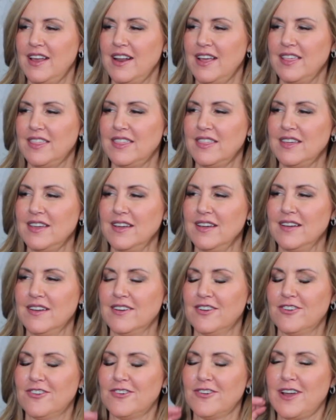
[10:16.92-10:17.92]
and I think
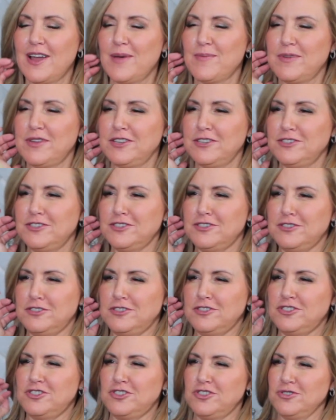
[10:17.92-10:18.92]
Grandma
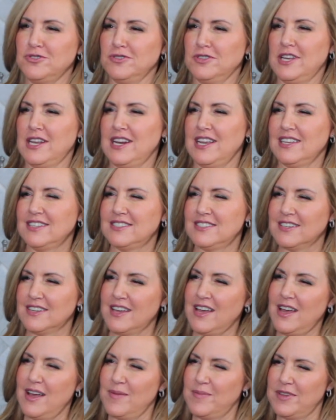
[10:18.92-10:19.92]
Julie needs to
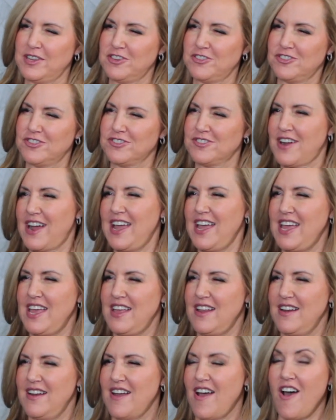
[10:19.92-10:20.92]
come and try
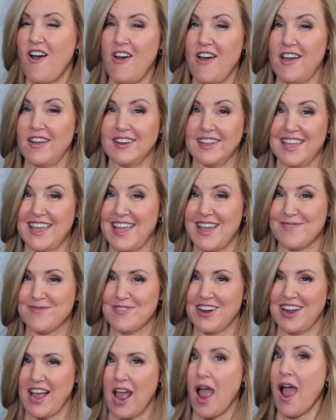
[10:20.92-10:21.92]
it on
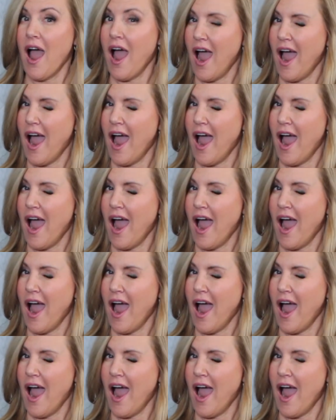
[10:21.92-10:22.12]
camera.